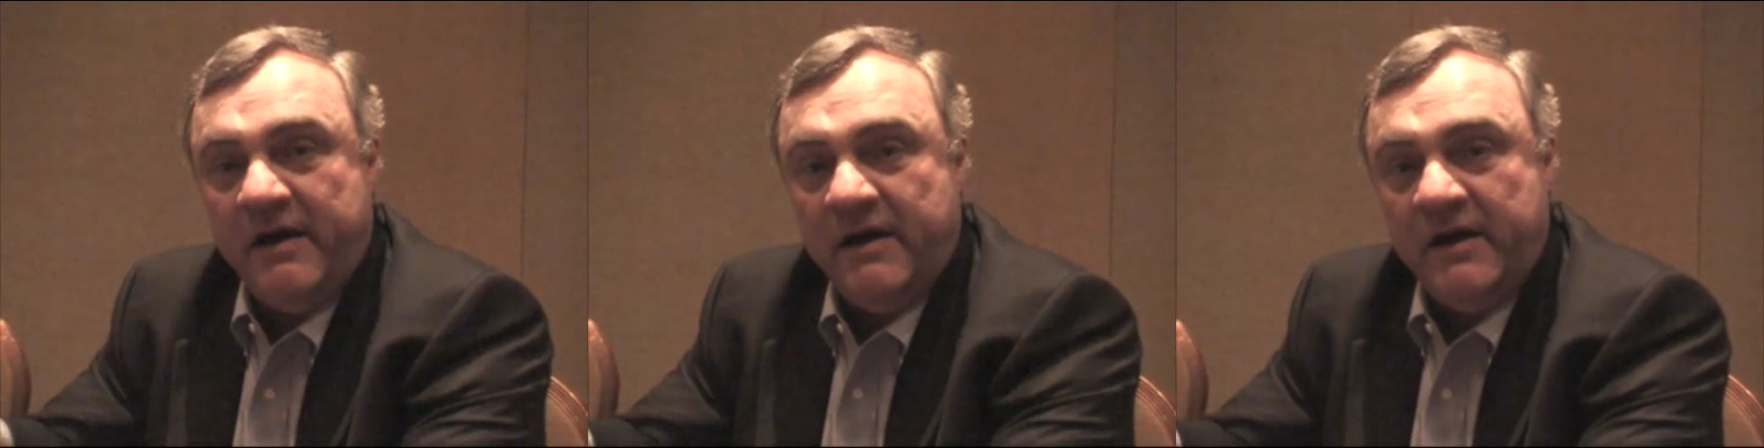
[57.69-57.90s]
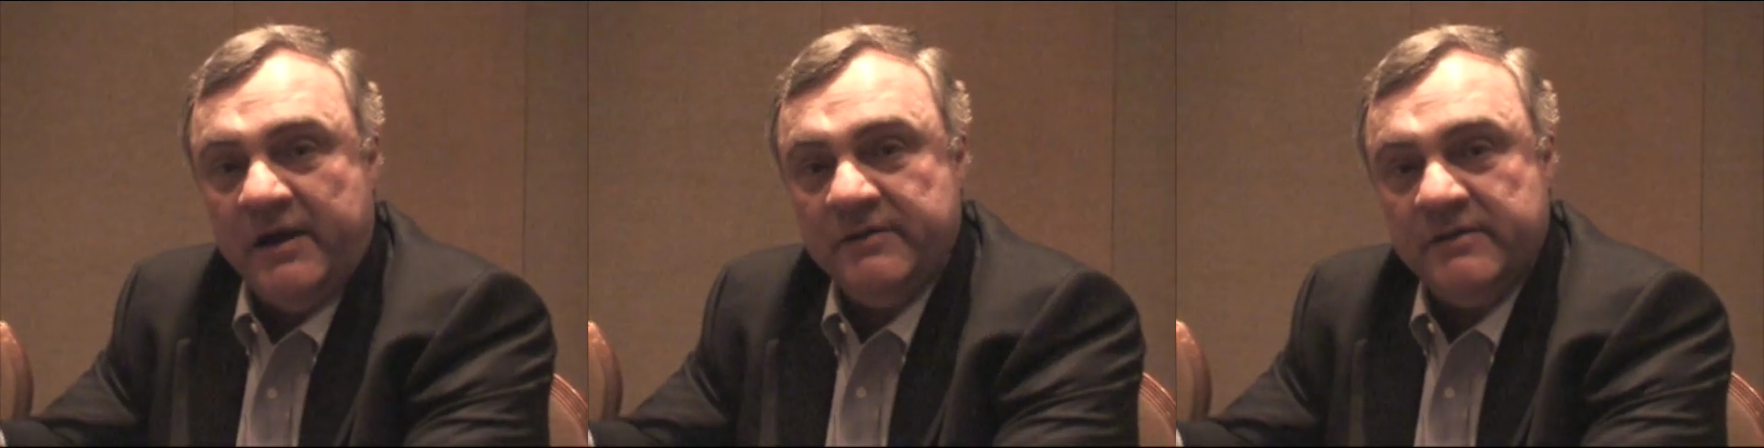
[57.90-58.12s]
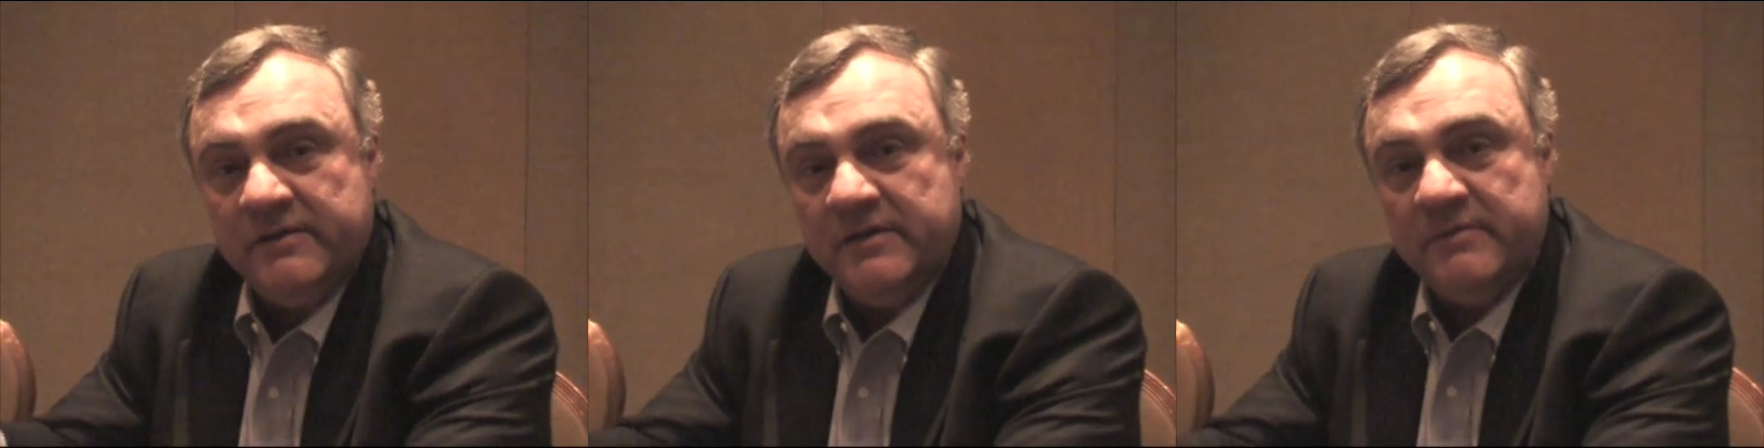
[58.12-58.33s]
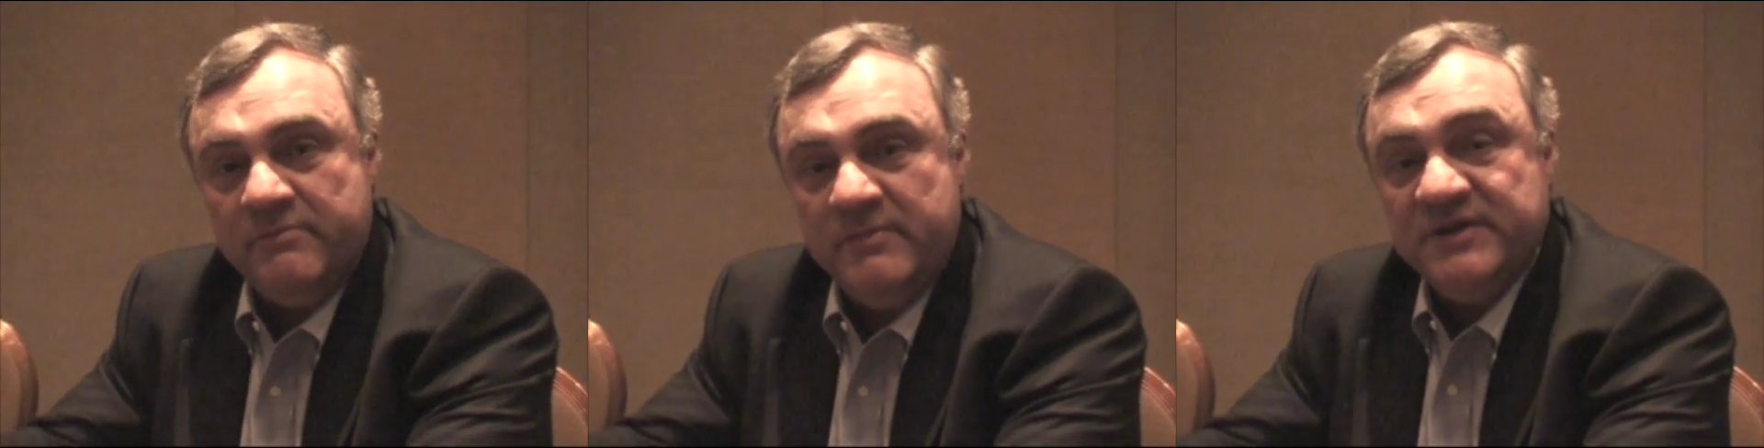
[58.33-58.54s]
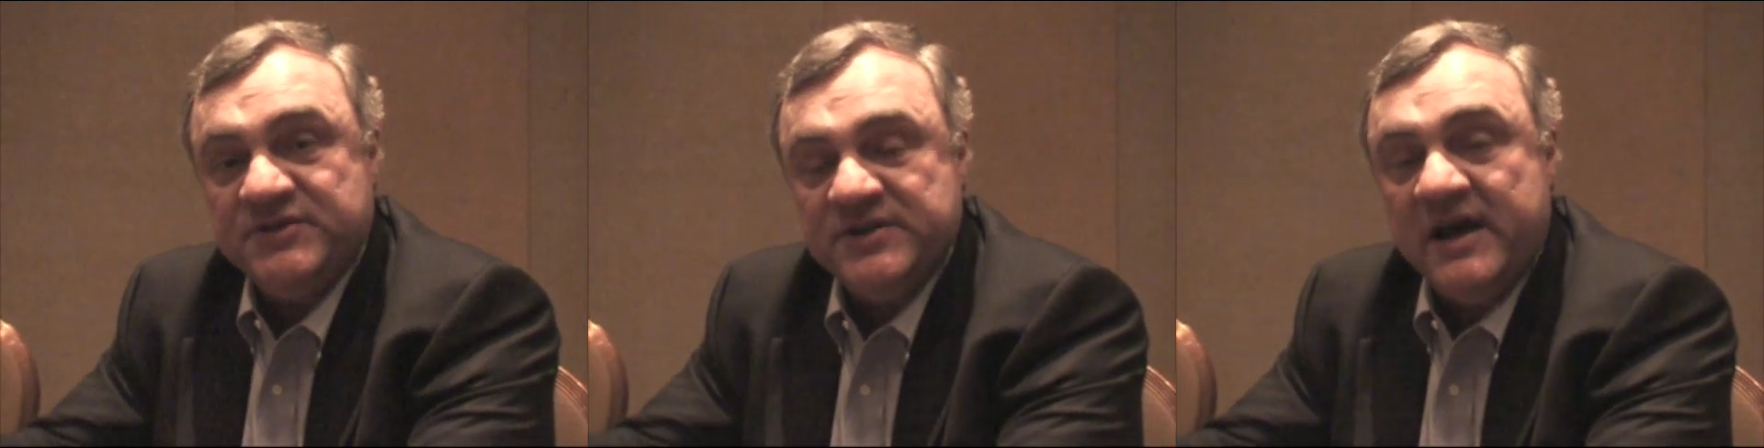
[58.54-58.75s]
on the
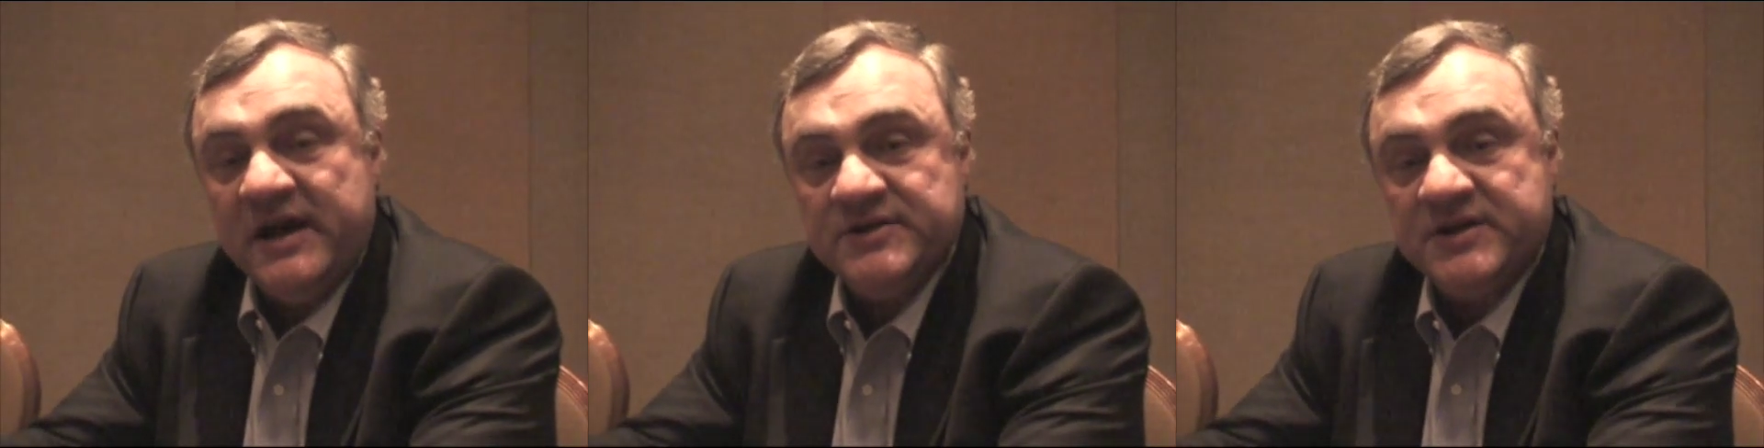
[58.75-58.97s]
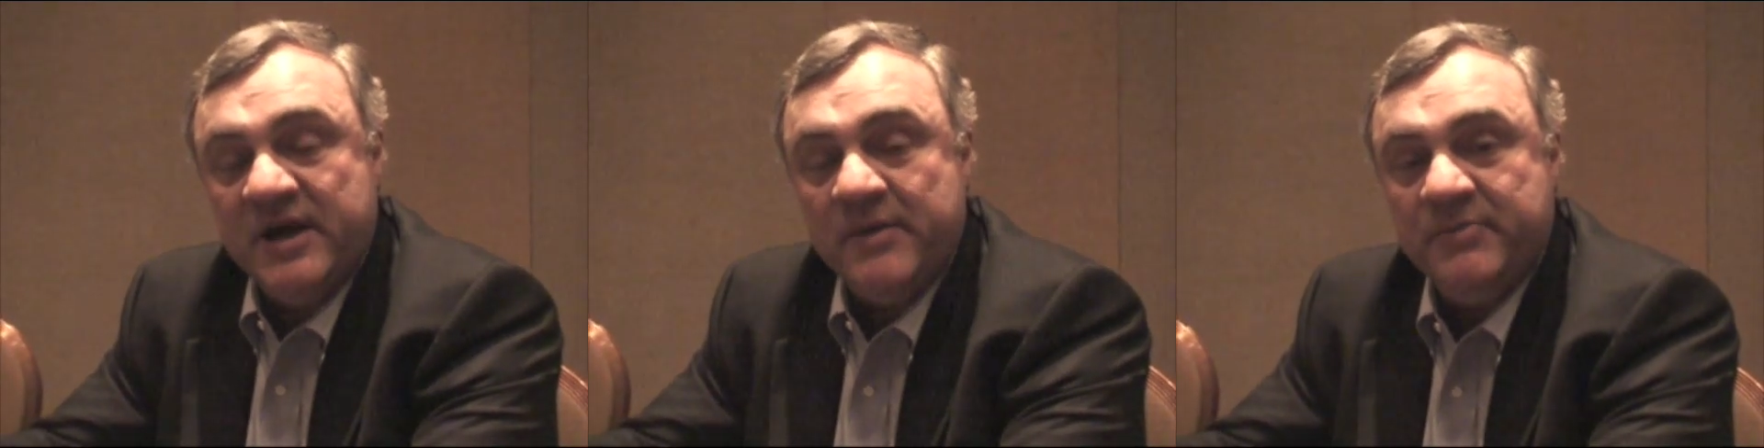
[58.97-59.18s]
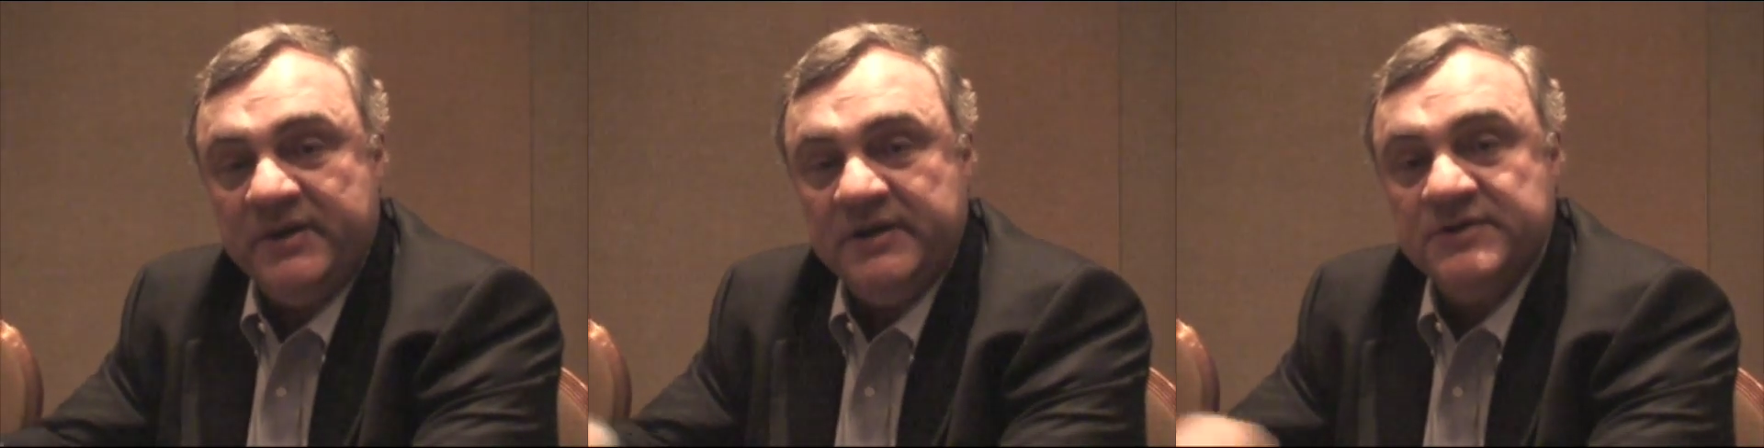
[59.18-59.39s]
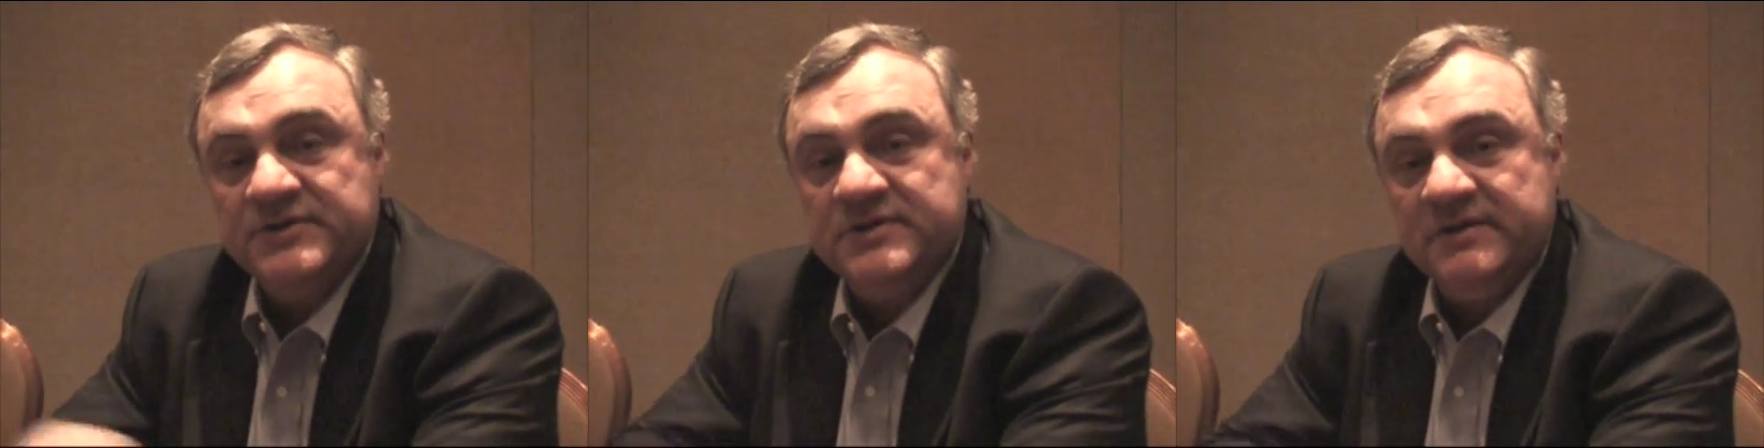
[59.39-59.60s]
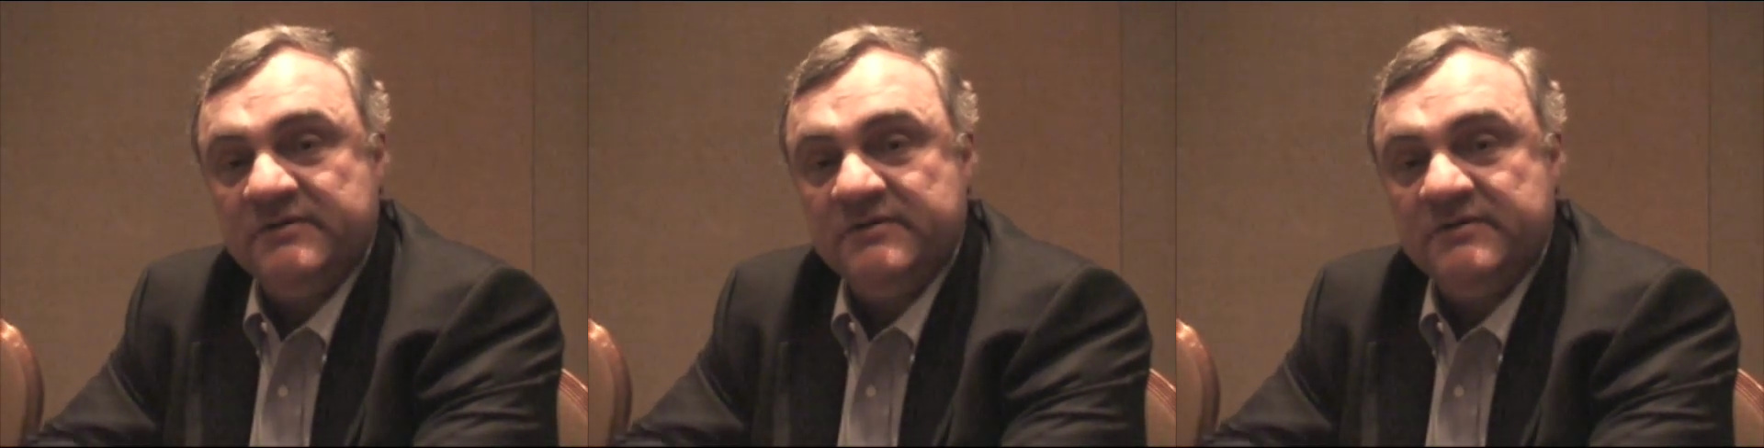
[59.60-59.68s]
mid-sized companies